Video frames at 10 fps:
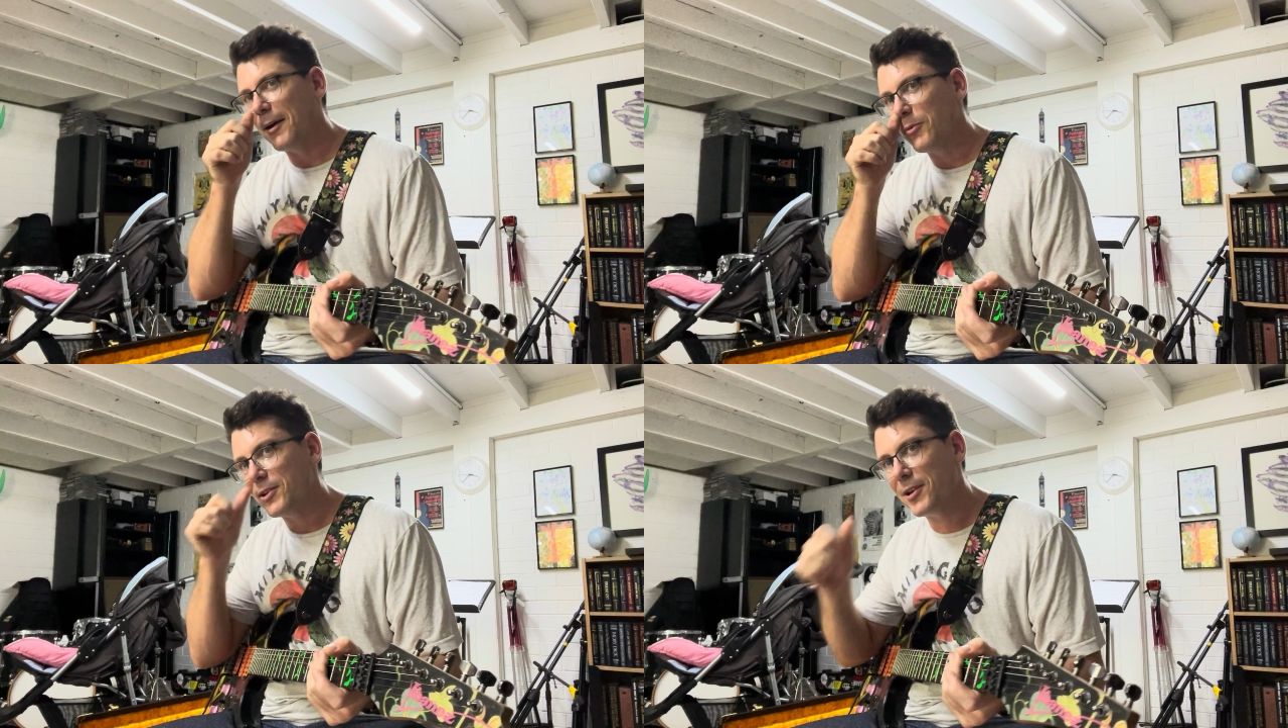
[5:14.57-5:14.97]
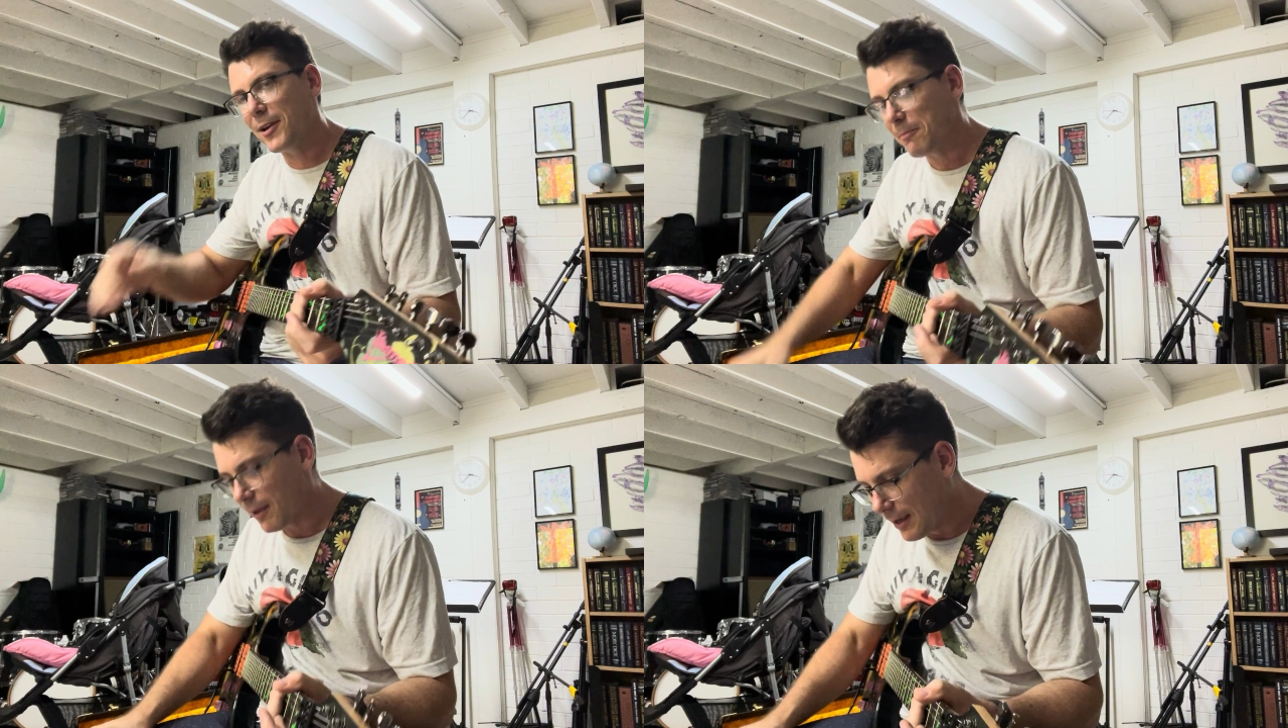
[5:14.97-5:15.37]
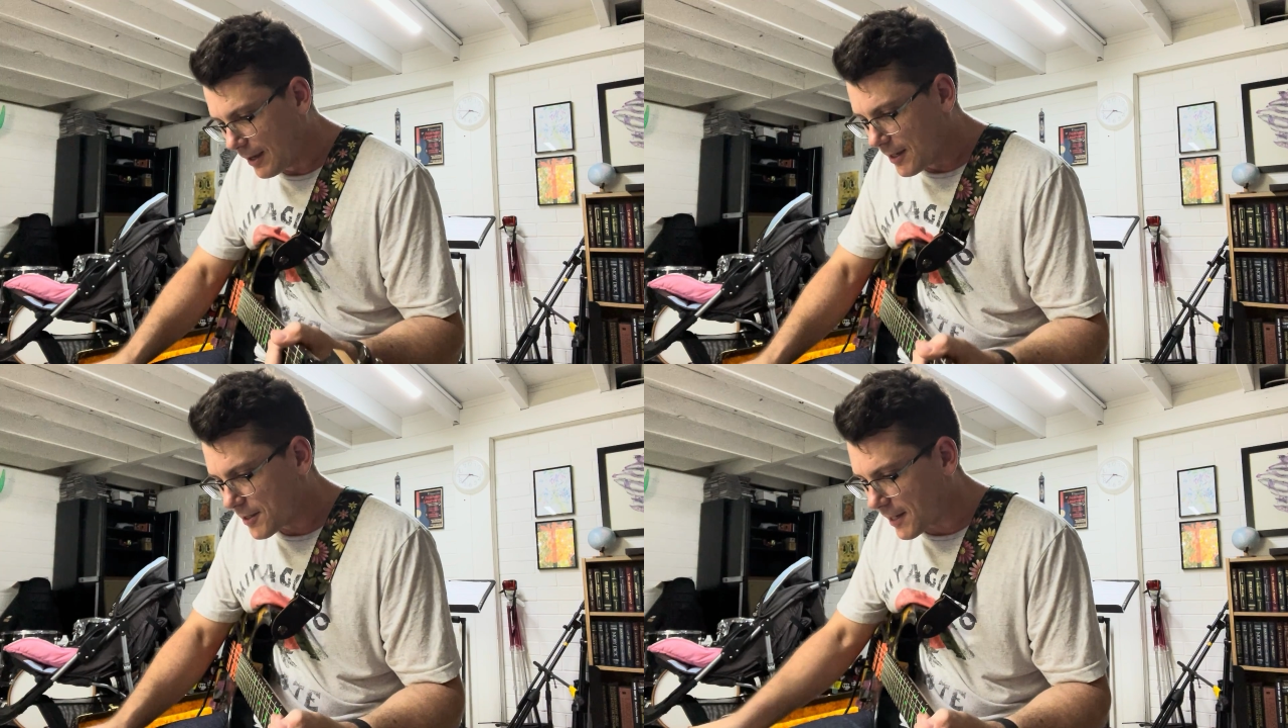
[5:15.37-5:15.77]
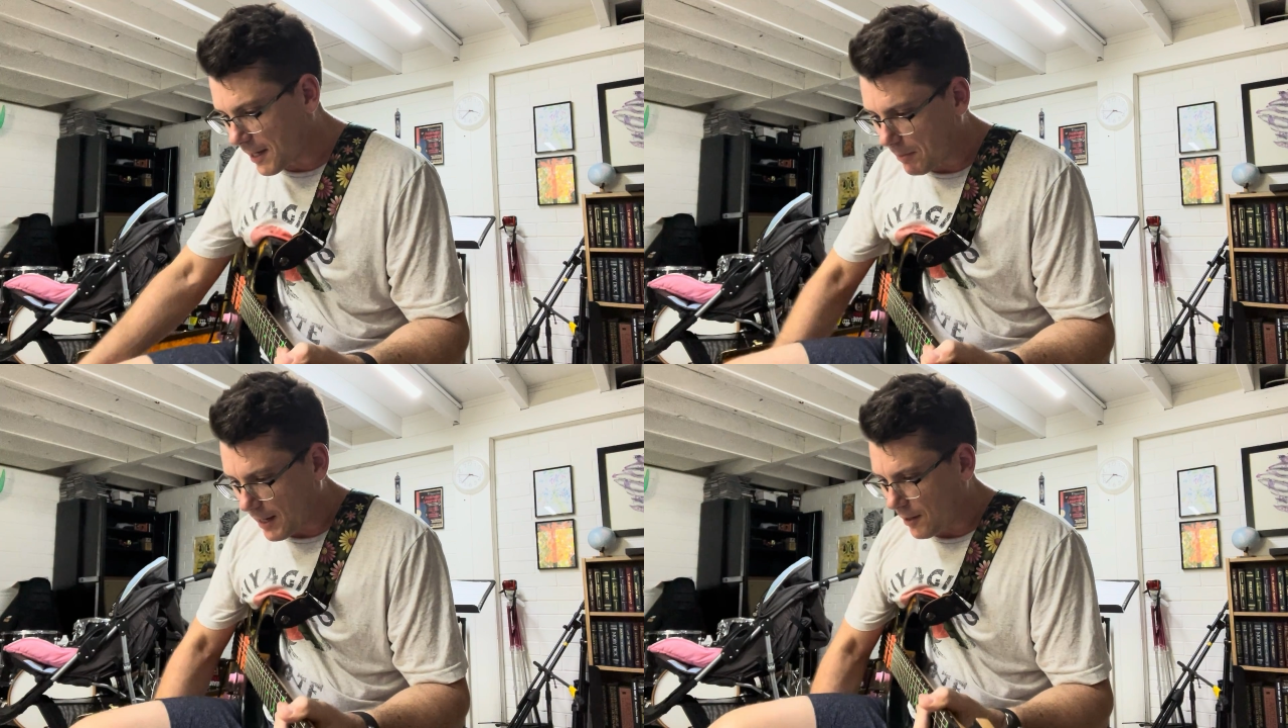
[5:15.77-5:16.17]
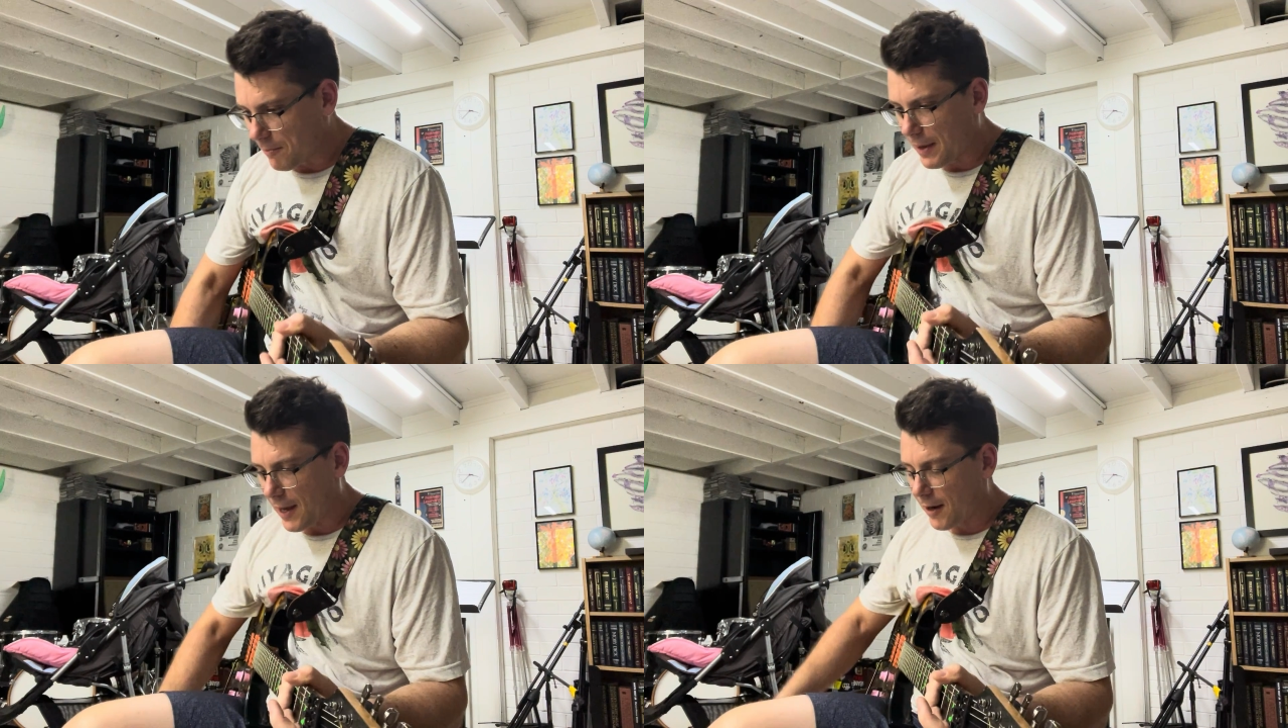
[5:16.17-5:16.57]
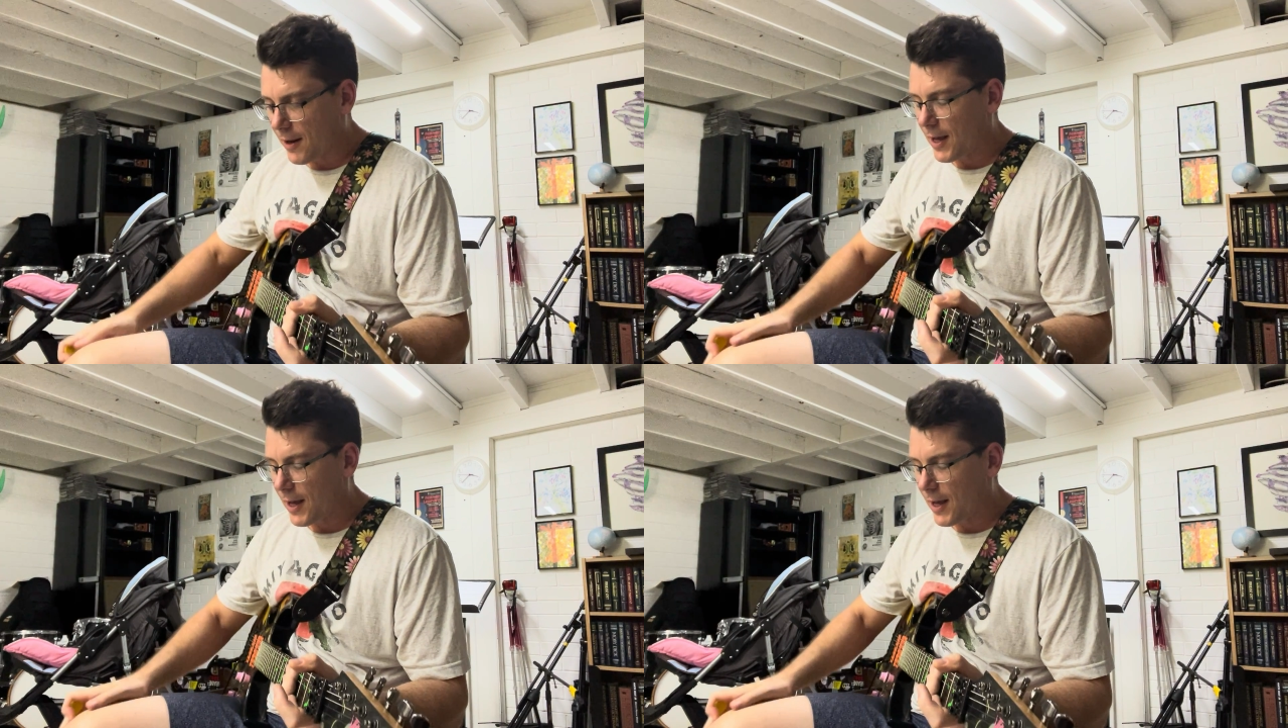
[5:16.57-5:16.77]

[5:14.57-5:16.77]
which I'm sentimental about,